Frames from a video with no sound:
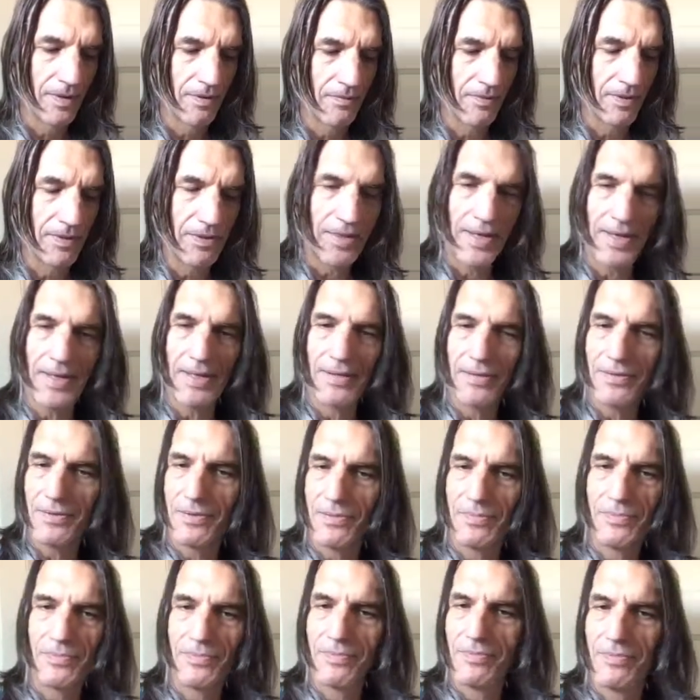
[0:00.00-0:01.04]
We take
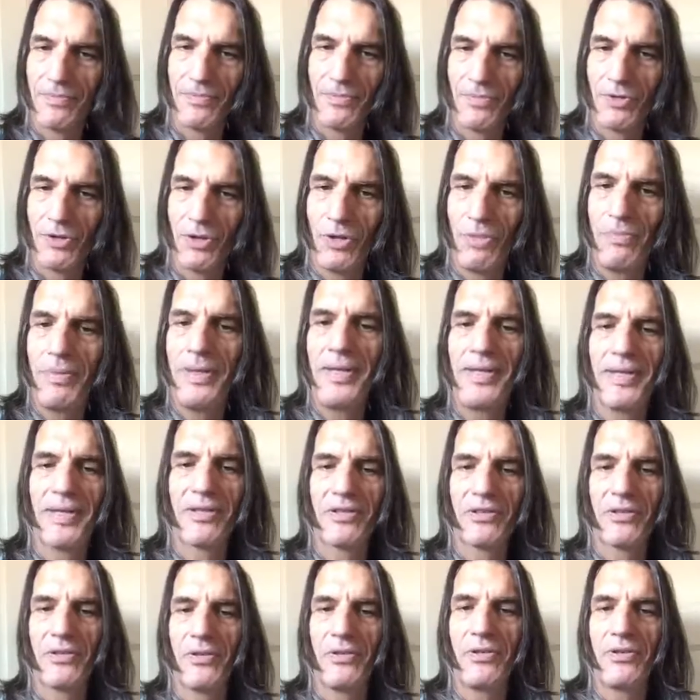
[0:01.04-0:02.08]
too many
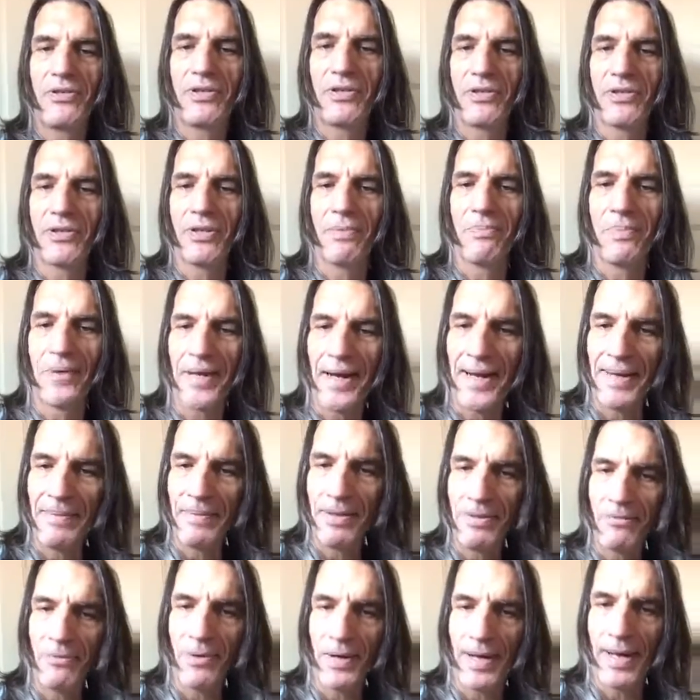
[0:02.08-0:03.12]
excuses of
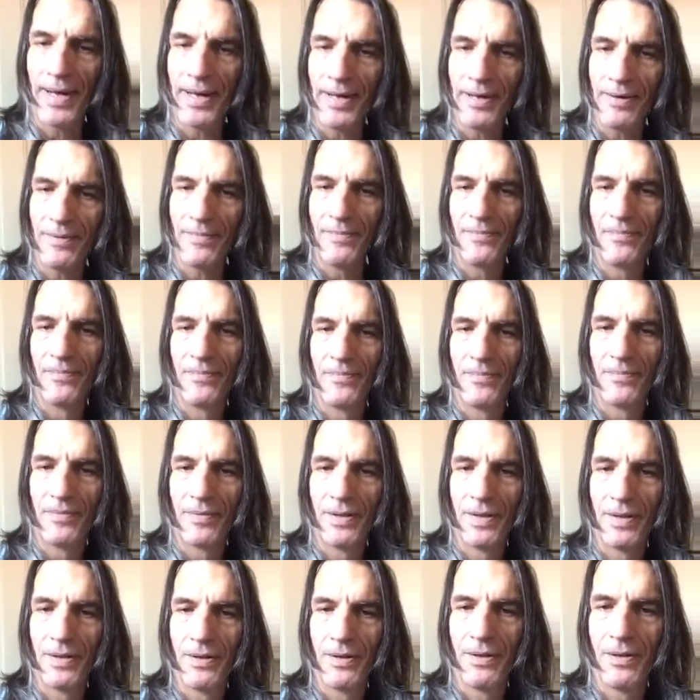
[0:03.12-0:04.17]
blaming why
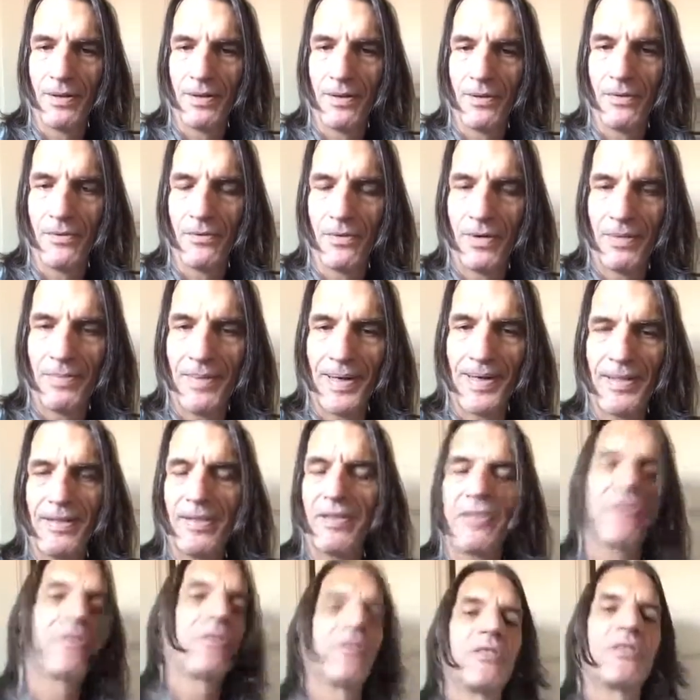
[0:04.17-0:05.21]
we made
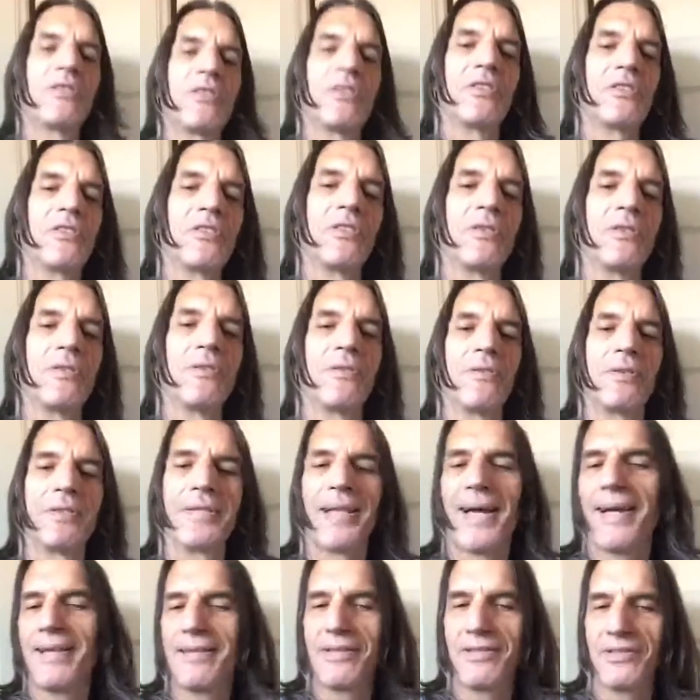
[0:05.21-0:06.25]
this decision or
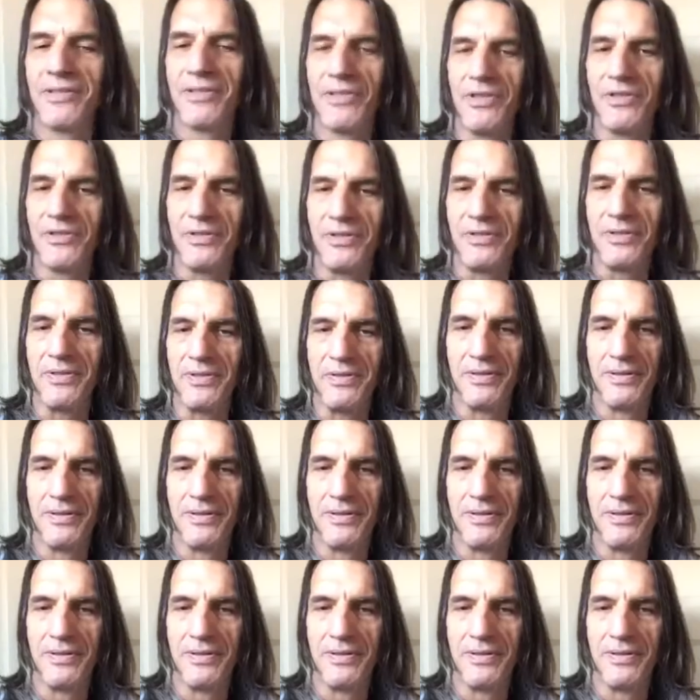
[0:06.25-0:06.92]
that decision